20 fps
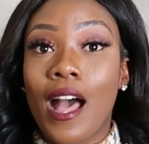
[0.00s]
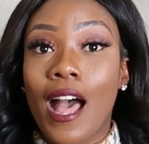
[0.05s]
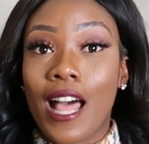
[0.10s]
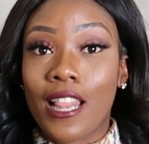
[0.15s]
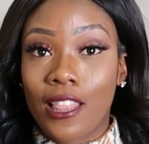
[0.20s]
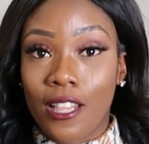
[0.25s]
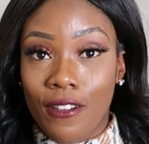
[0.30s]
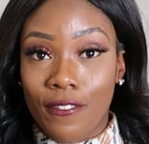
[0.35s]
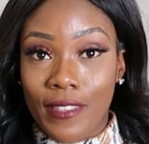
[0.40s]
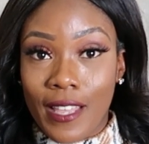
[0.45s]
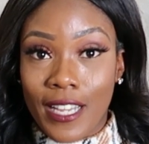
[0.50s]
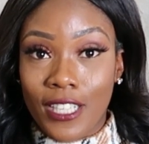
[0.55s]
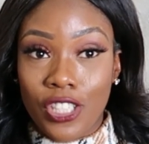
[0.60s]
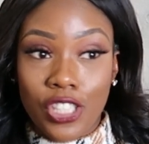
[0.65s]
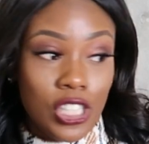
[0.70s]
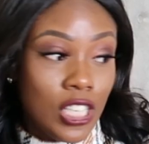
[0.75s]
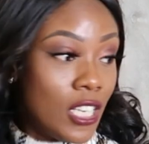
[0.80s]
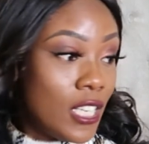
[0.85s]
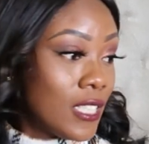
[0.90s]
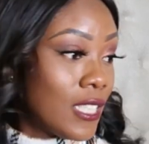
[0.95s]
I love that
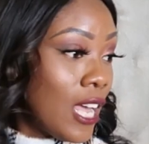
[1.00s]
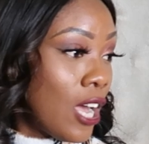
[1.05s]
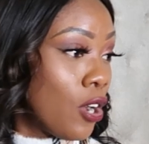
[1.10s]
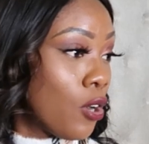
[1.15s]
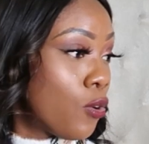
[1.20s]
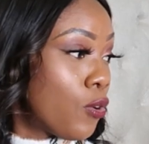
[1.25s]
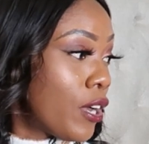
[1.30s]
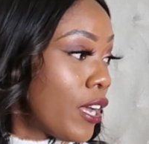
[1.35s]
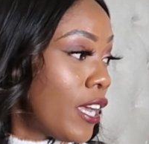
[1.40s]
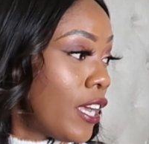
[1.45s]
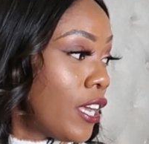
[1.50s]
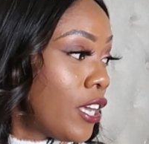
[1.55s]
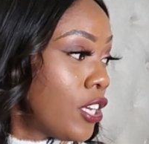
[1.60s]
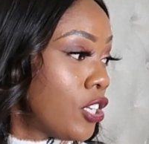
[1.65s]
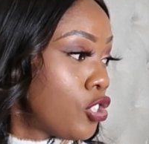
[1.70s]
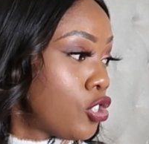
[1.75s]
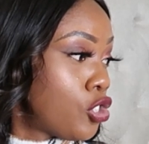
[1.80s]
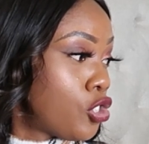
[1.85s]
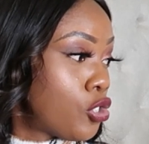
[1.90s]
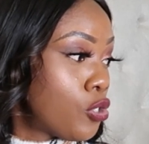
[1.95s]
jeans. I'll go
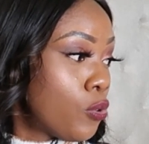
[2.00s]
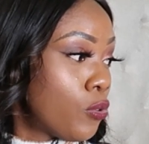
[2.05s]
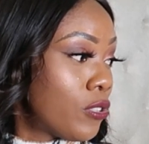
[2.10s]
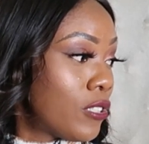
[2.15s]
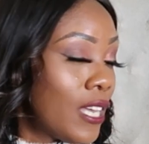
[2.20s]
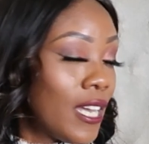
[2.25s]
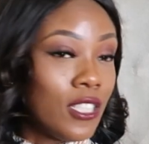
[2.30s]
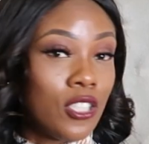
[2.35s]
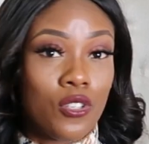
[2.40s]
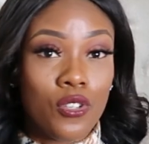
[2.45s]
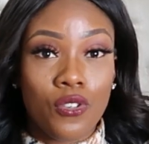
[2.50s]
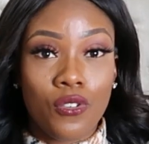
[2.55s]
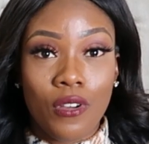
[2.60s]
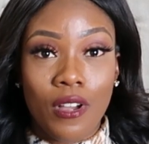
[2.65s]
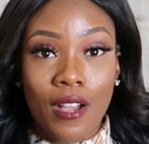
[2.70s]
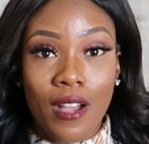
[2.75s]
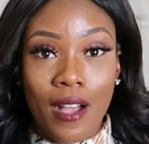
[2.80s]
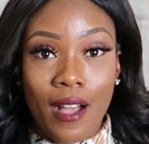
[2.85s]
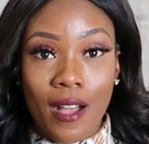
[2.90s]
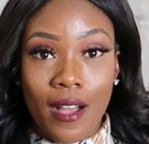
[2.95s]
ahead and show that to you
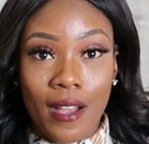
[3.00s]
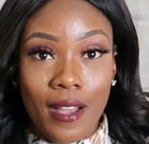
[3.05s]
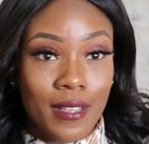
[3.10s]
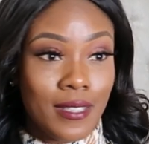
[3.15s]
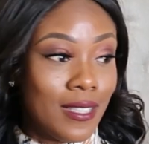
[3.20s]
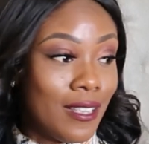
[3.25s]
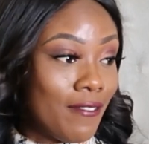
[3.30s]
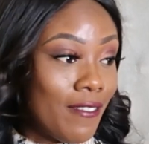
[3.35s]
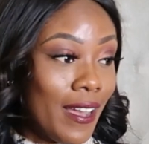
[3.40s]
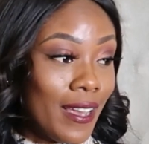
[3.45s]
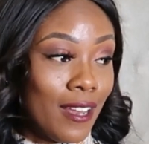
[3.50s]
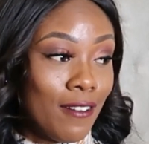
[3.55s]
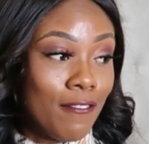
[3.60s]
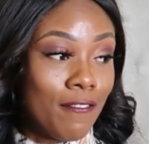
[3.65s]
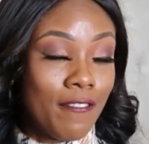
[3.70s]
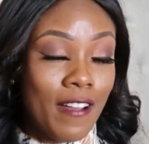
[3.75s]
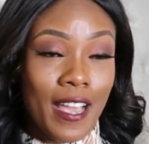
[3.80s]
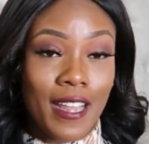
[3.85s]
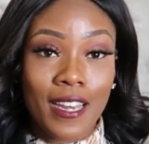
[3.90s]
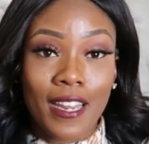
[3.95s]
guys if I can
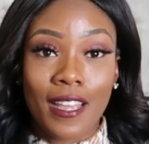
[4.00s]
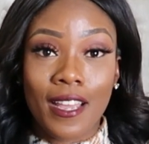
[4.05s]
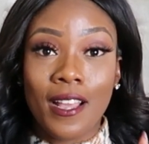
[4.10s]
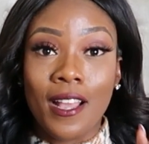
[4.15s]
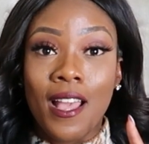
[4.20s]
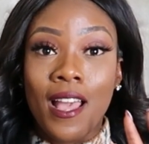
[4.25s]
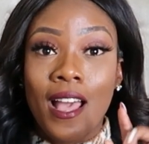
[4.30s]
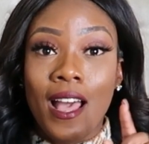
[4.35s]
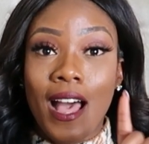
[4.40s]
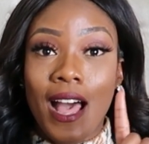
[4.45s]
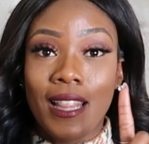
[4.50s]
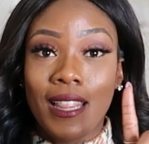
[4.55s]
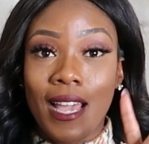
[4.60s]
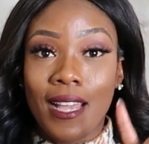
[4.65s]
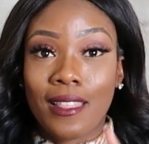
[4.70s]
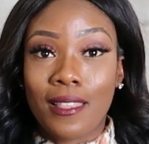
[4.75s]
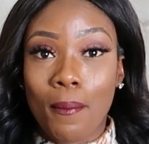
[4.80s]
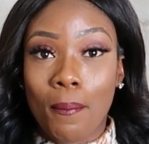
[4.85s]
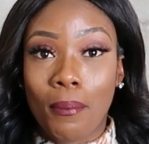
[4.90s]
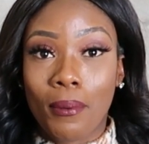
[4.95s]
find it. I
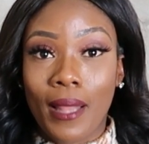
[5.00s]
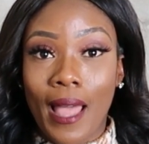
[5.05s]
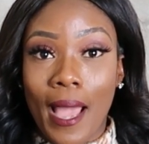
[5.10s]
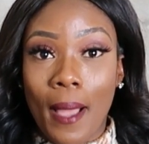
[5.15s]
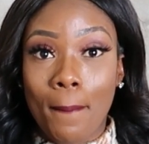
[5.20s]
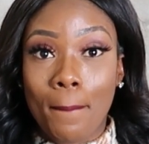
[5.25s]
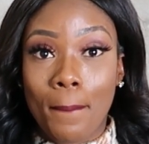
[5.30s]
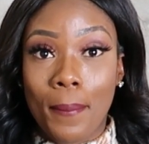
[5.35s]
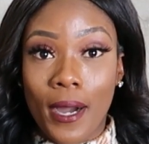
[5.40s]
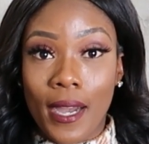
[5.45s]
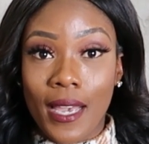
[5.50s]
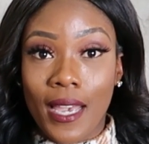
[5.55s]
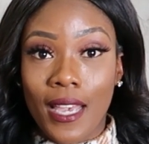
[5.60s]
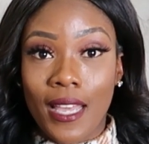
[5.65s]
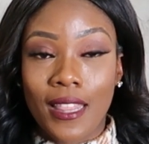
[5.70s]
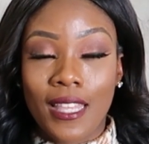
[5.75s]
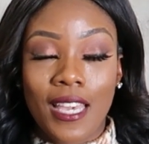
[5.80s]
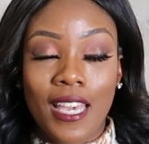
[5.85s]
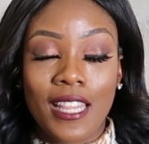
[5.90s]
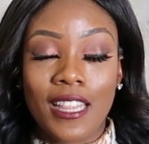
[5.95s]
like the black
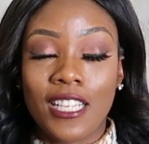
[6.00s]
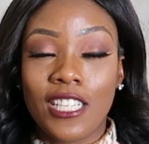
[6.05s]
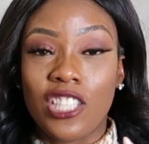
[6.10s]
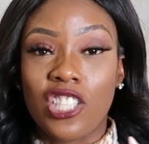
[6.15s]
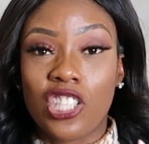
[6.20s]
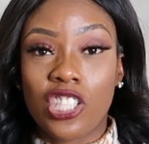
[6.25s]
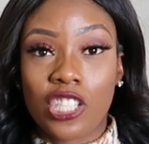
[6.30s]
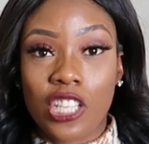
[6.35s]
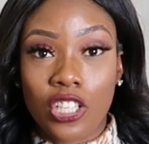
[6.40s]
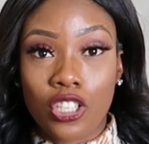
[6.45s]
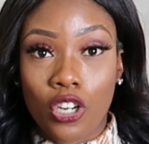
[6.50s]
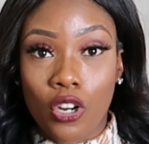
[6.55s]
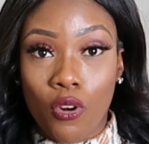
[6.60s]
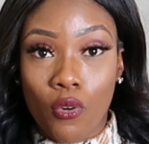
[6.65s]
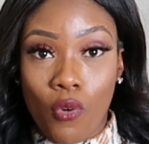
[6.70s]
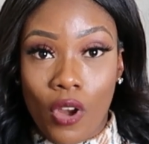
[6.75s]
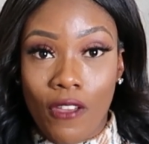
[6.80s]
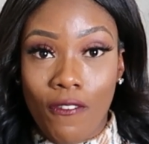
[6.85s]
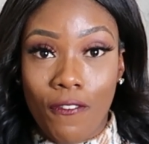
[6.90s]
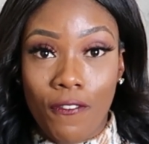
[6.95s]
button, and it's such a
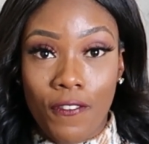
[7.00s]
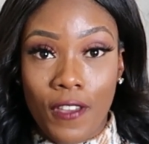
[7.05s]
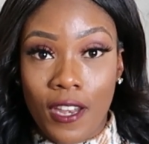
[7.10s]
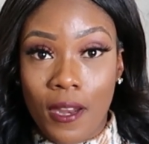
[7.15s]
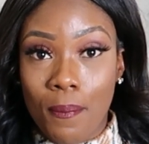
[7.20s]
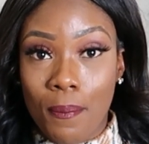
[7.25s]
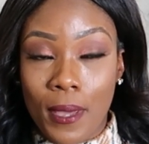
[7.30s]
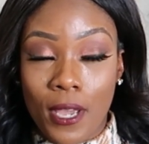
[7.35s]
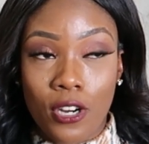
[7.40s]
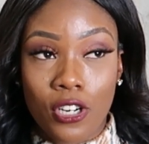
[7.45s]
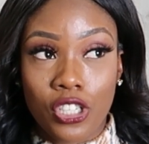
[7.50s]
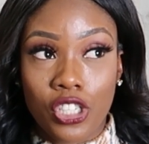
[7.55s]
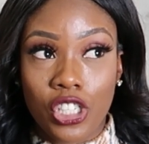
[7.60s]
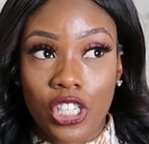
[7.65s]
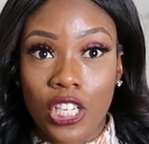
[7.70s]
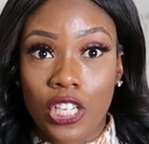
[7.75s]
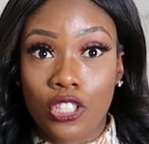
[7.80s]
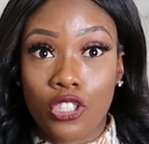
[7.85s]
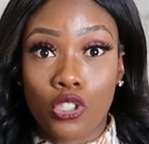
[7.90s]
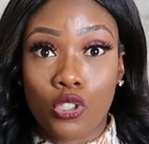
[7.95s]
great fitting pair of
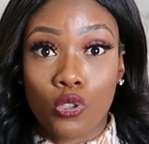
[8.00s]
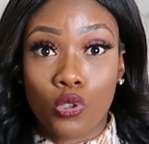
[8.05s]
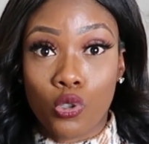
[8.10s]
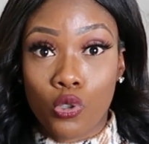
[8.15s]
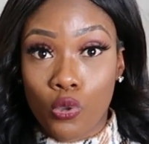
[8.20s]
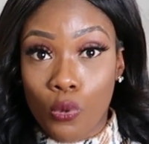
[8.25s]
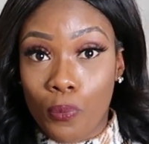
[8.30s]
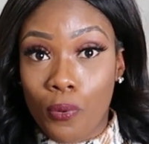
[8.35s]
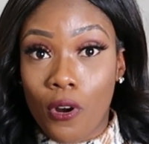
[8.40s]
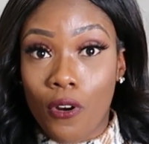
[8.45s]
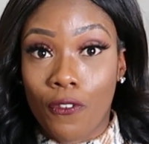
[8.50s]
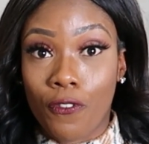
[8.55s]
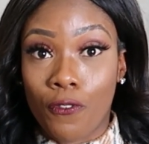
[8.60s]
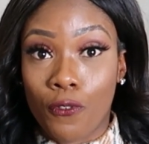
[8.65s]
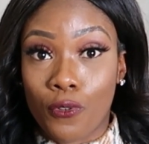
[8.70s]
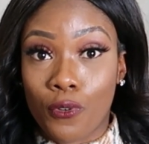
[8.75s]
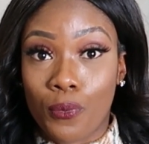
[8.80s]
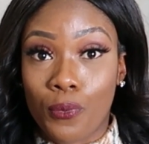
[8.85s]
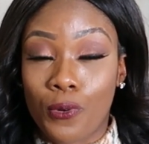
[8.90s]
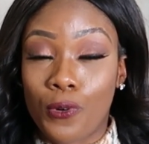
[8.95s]
jeans, super
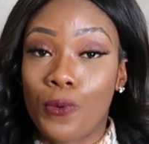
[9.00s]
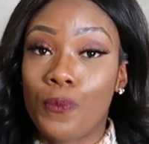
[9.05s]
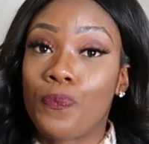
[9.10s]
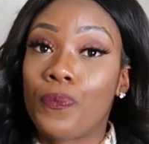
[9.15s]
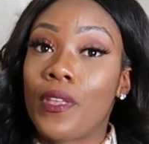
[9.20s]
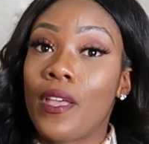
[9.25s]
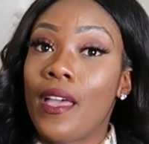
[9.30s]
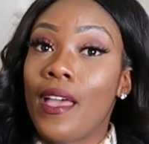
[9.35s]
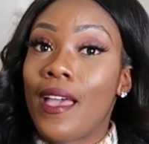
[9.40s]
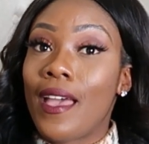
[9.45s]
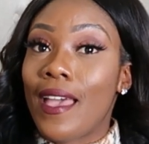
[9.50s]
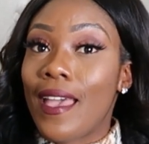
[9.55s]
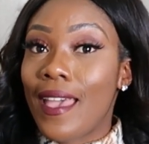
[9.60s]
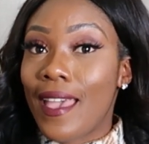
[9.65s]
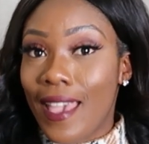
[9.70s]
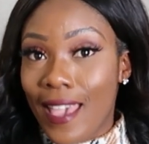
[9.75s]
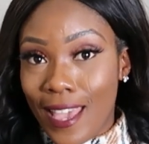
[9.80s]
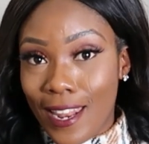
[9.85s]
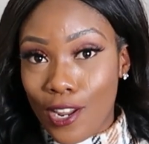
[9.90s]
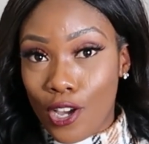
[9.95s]
affordable,
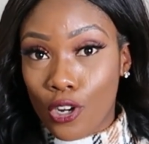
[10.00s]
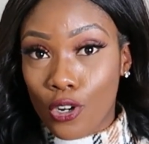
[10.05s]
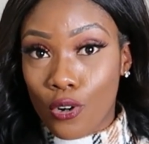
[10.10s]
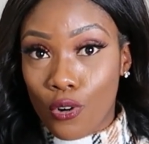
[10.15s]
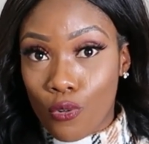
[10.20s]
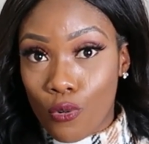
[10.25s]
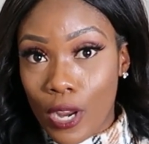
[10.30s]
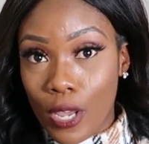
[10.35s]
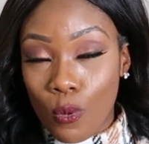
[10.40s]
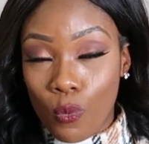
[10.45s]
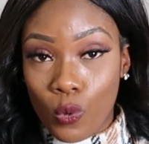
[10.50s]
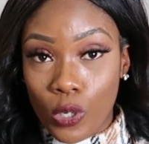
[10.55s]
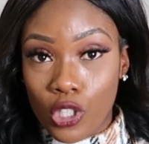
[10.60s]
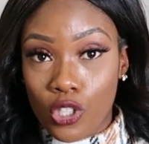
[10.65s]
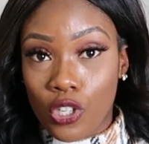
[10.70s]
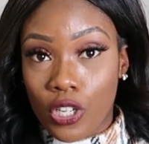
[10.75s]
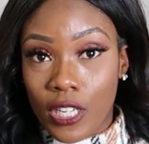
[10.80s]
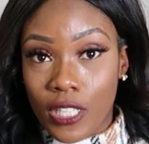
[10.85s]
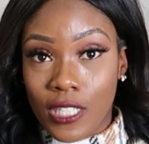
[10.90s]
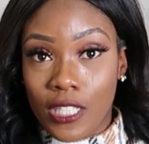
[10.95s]
and a great
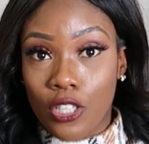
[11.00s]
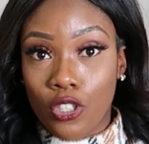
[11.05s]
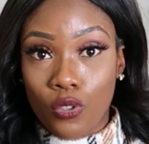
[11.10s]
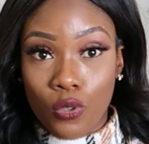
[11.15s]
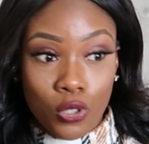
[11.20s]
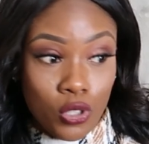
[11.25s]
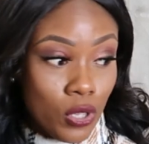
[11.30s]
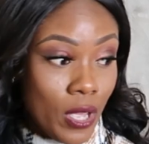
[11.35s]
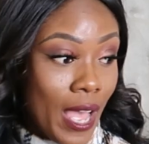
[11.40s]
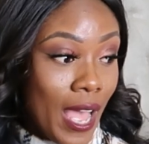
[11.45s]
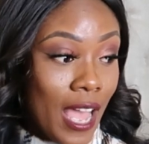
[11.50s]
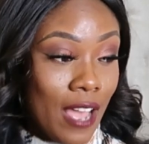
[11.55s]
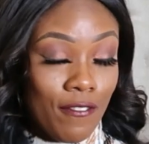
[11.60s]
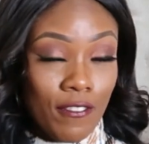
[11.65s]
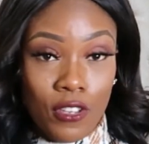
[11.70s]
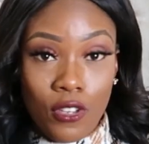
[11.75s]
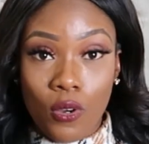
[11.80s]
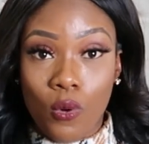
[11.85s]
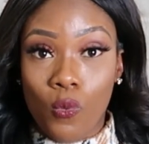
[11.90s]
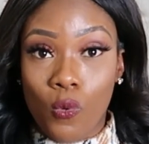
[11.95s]
winter essential to
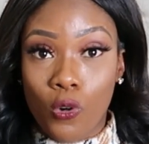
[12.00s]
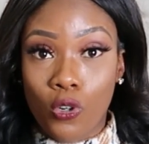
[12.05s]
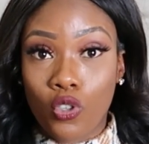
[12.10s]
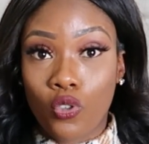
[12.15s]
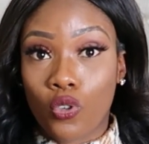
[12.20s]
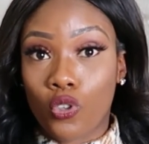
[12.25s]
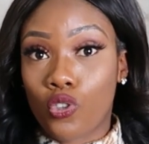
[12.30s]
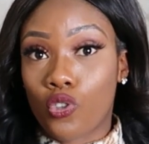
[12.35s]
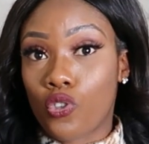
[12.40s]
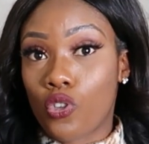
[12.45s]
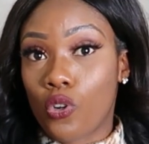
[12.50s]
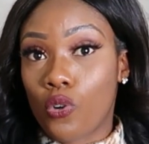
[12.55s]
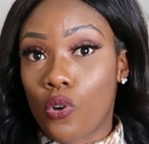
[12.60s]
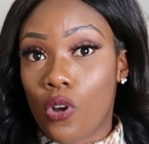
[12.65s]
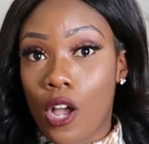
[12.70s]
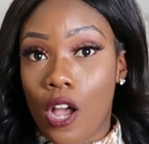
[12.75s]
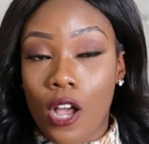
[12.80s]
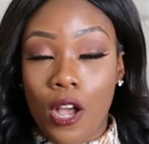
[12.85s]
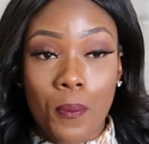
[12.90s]
have in your wardrobe. So